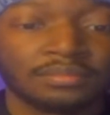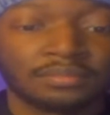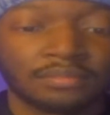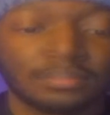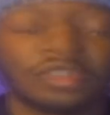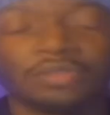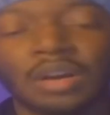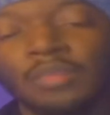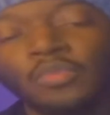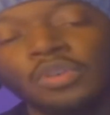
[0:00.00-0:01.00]
So
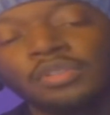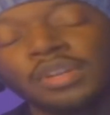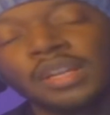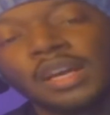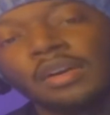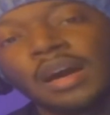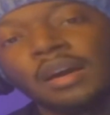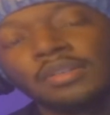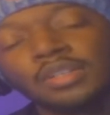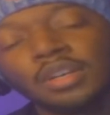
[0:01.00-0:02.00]
I'm wondering now, how
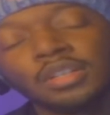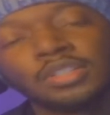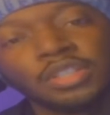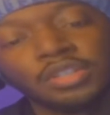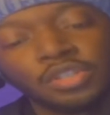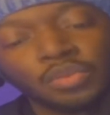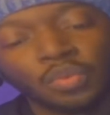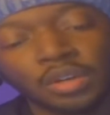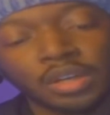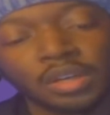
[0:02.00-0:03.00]
does the ascension
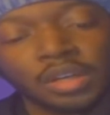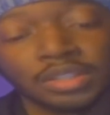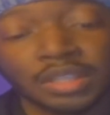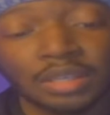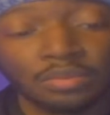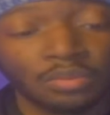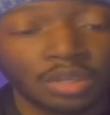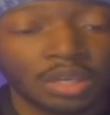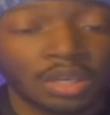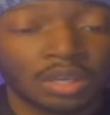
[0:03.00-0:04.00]
work? Because
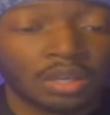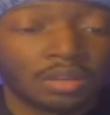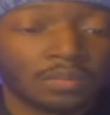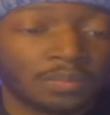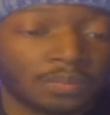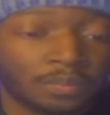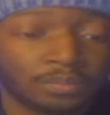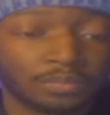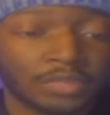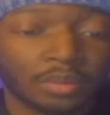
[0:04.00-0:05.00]

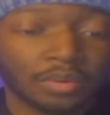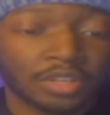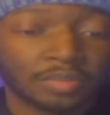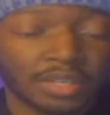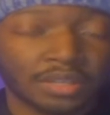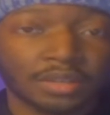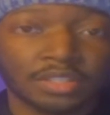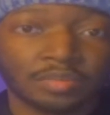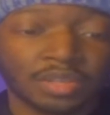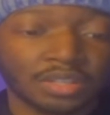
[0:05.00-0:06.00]
they weren't expecting it to
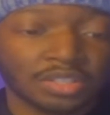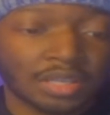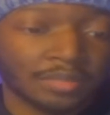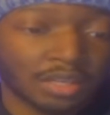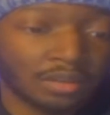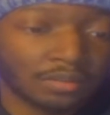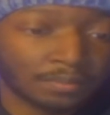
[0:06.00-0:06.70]
be in the same kingdom.